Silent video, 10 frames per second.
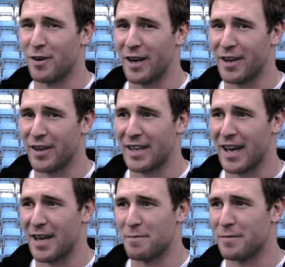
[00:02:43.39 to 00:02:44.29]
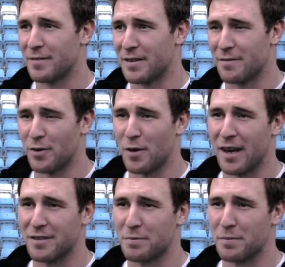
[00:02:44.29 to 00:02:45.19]
Friday night game, full
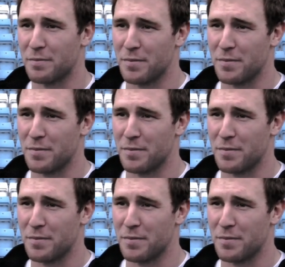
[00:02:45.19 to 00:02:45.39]
house